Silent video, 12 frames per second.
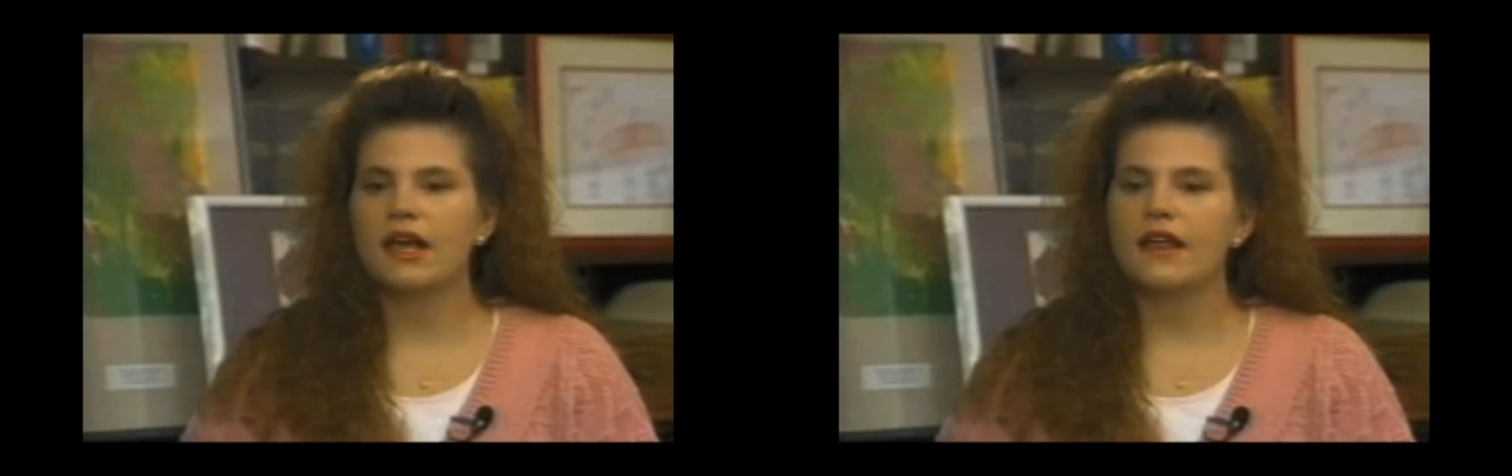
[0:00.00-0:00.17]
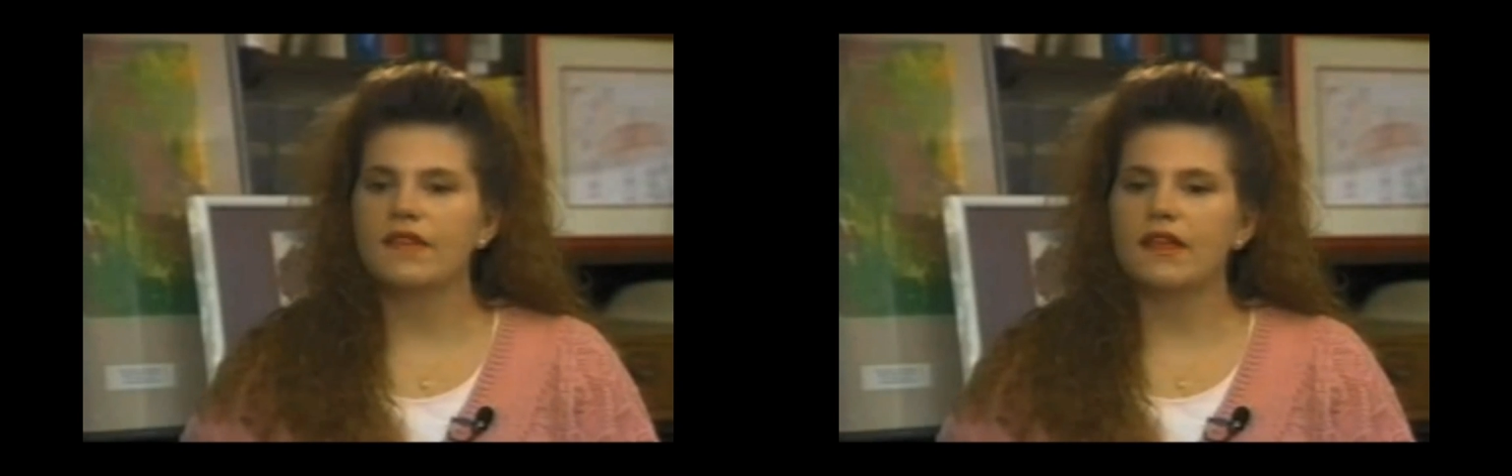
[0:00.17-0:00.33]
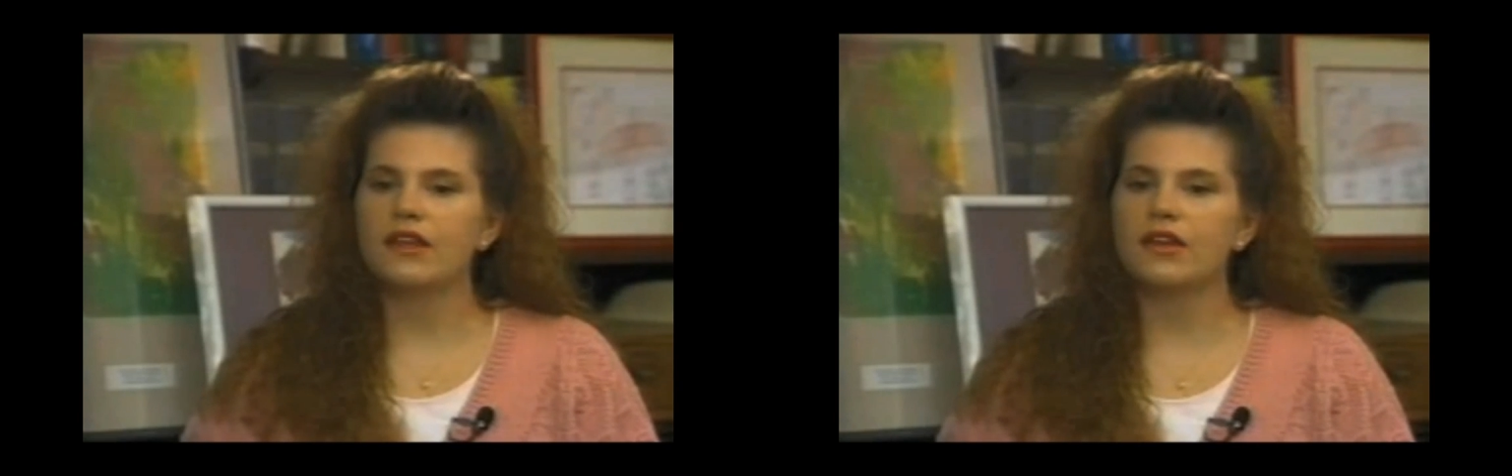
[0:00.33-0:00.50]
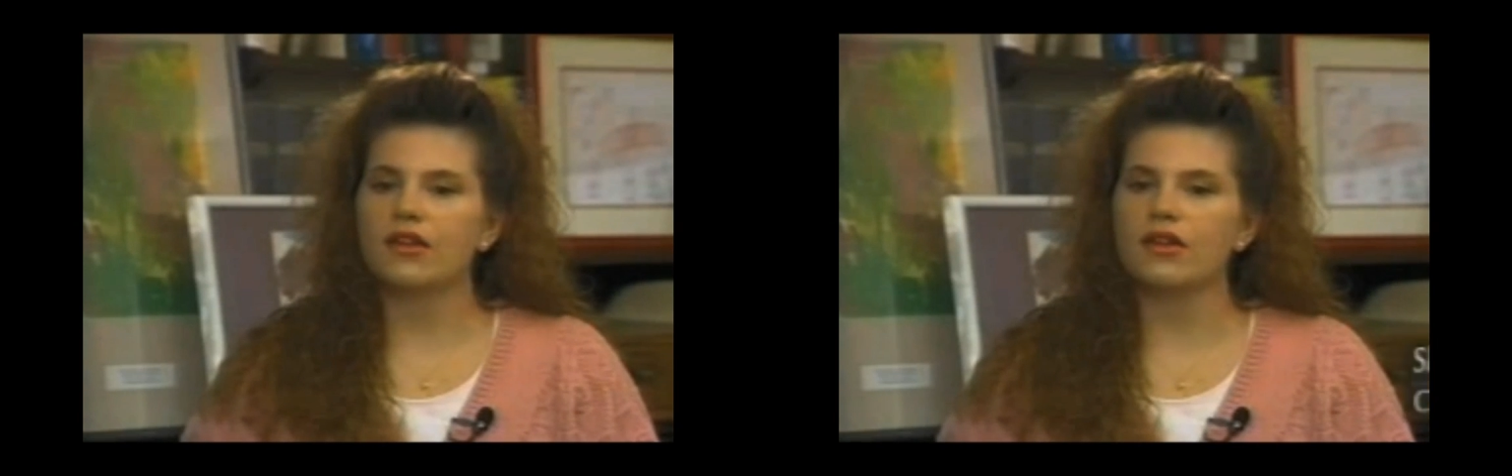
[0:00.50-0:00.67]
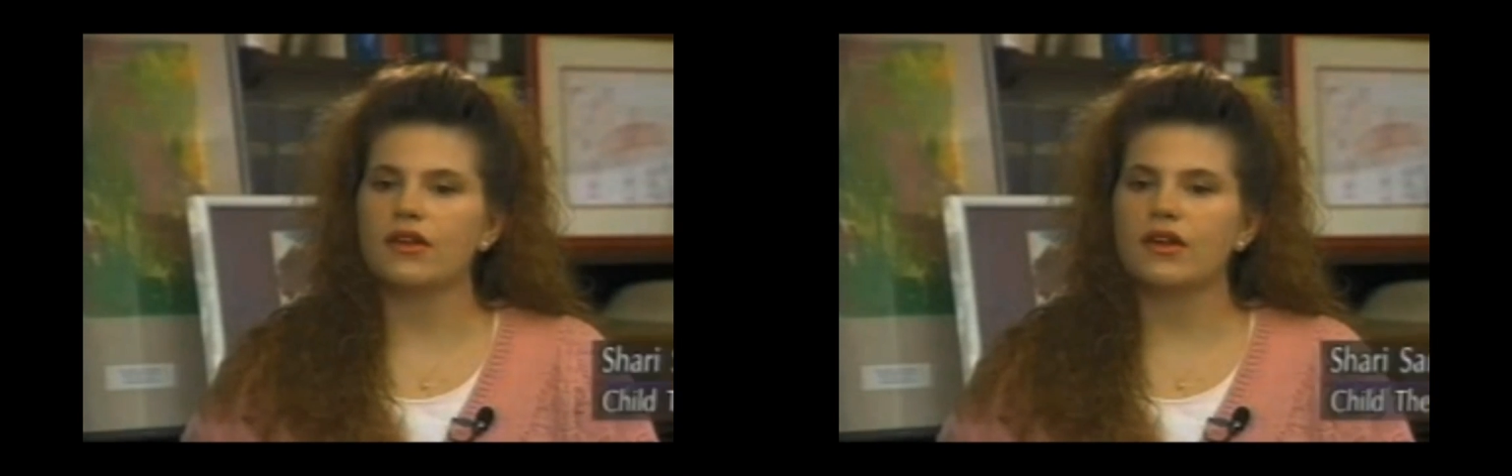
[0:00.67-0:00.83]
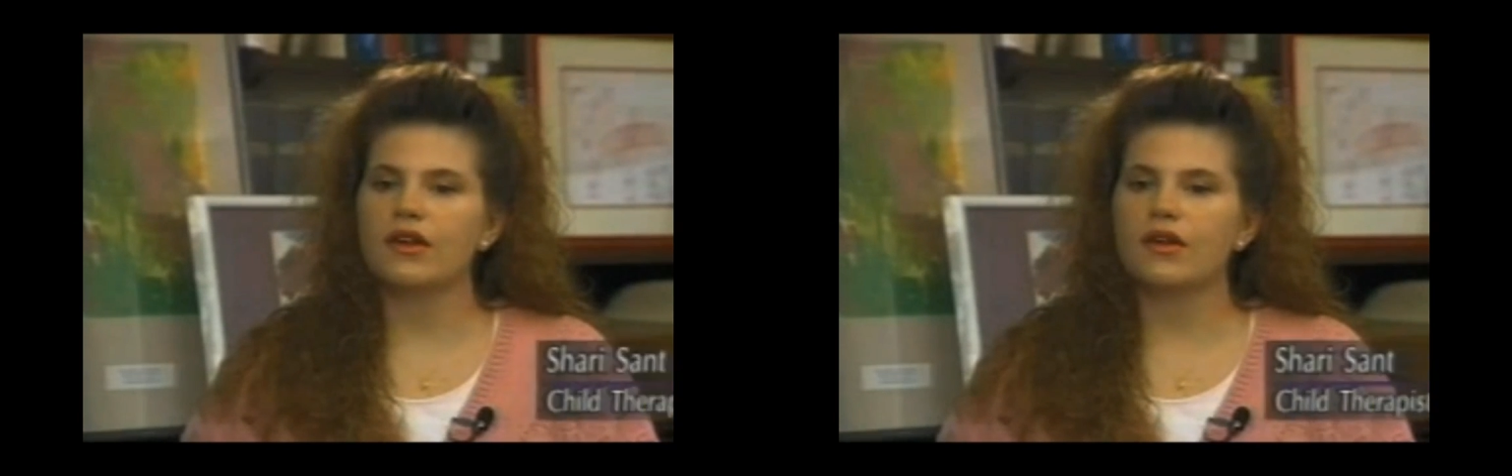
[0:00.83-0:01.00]
And then
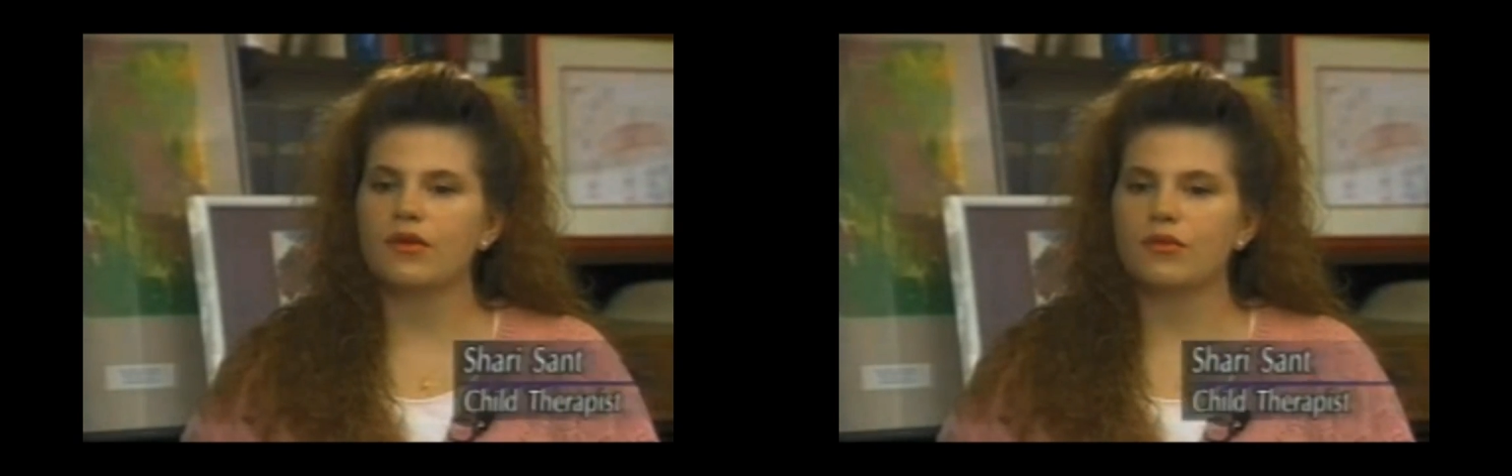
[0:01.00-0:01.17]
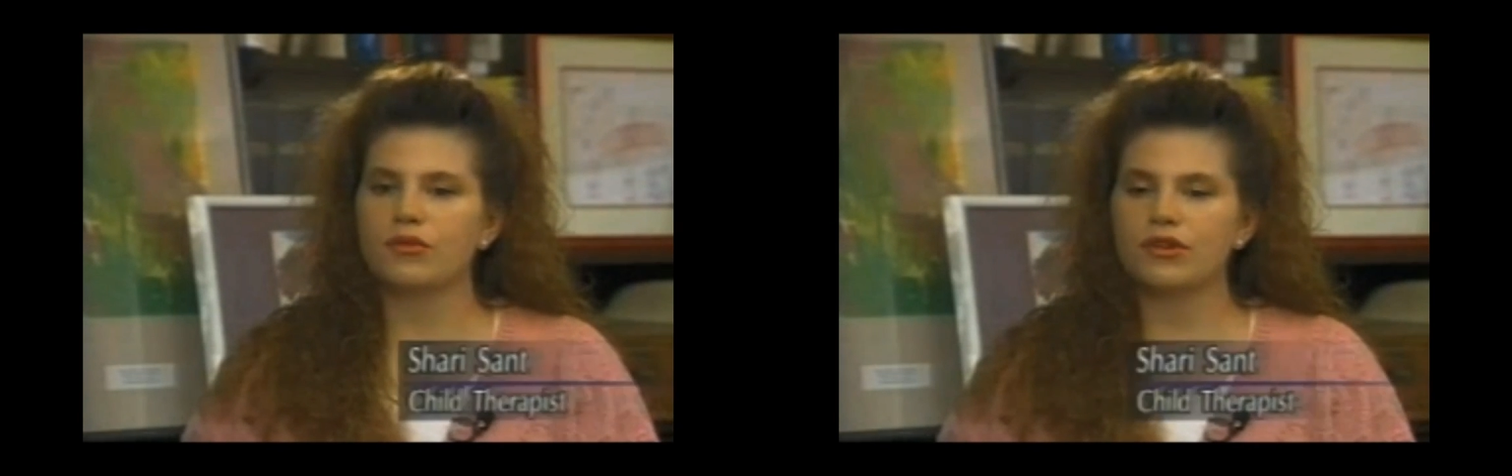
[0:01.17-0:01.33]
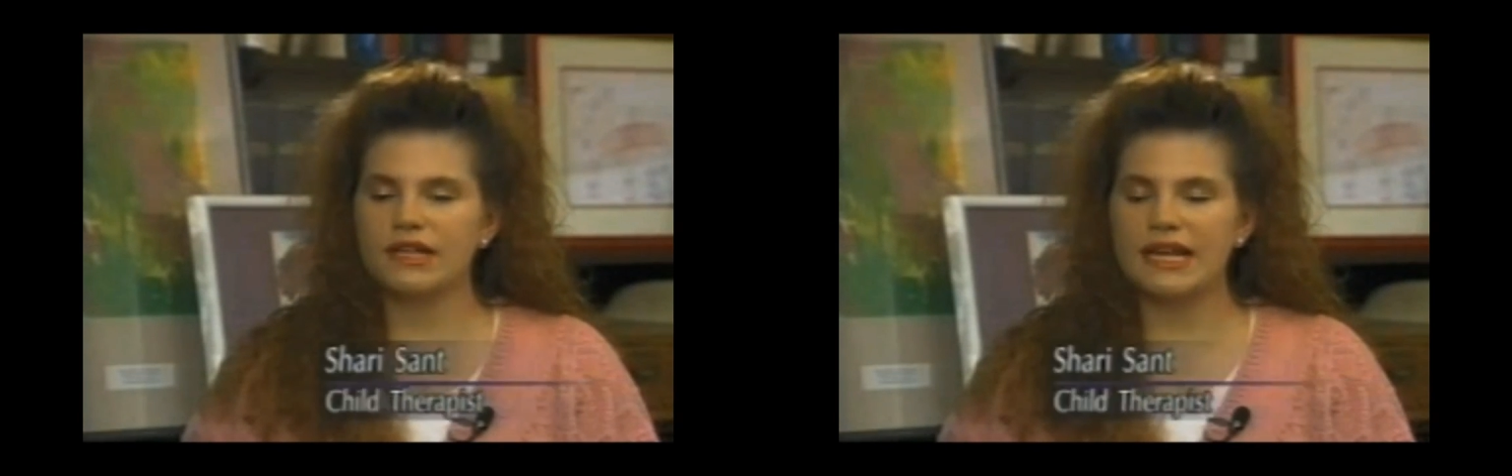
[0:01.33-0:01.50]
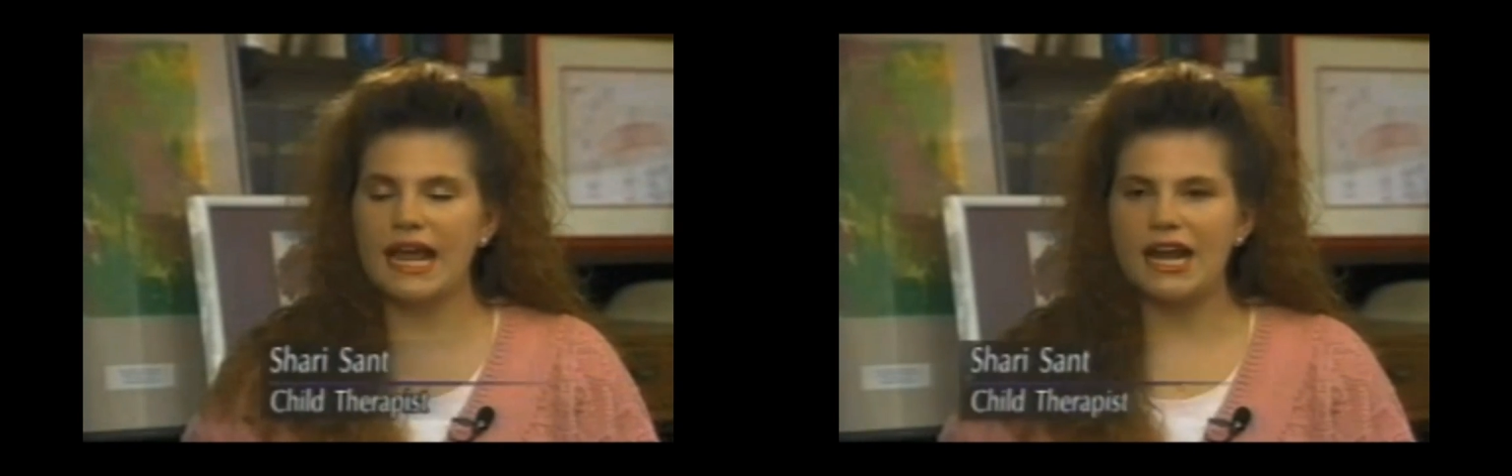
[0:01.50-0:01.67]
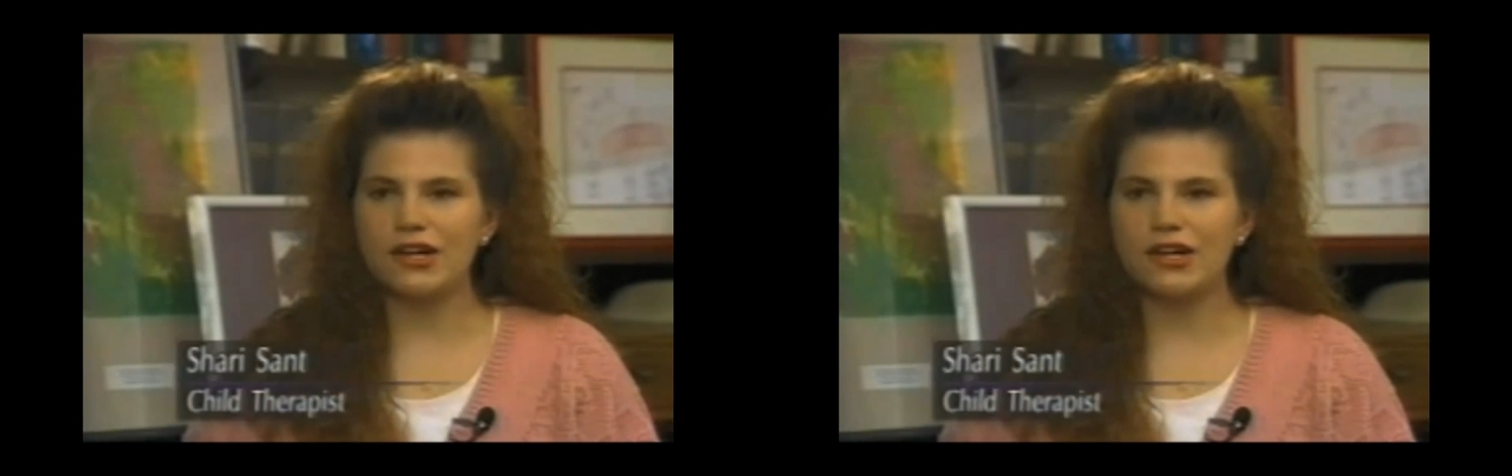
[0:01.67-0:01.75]
he'll really